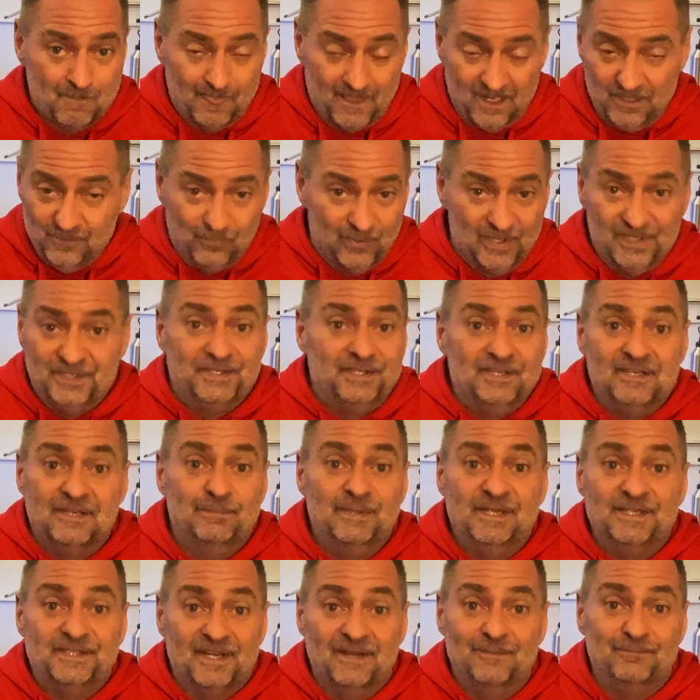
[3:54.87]
It was going to
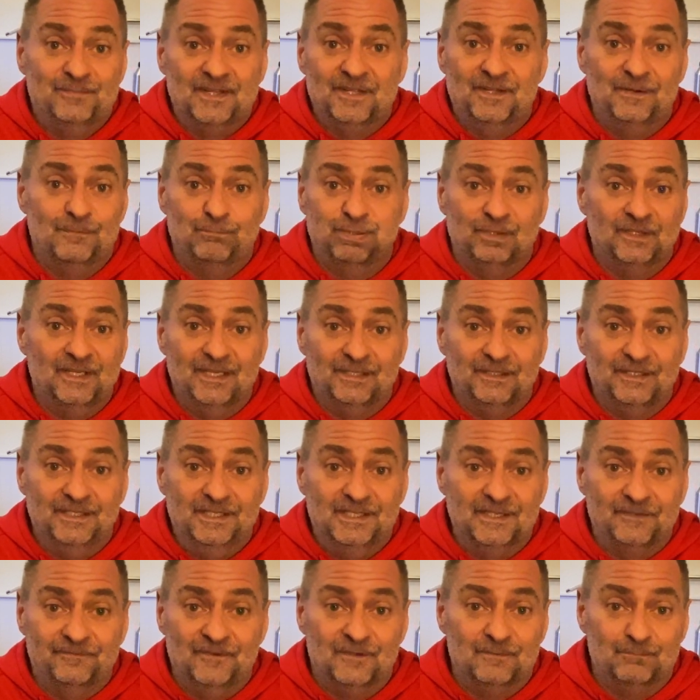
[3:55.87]
be something completely
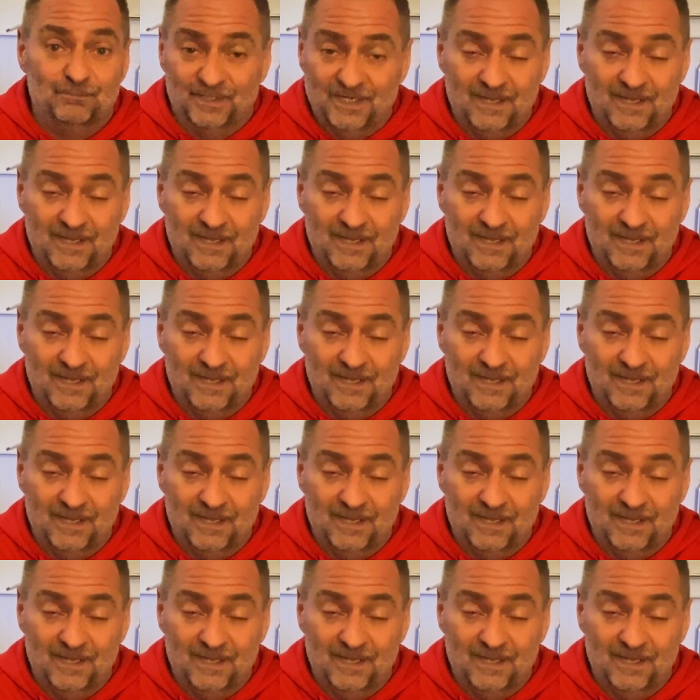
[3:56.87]
different,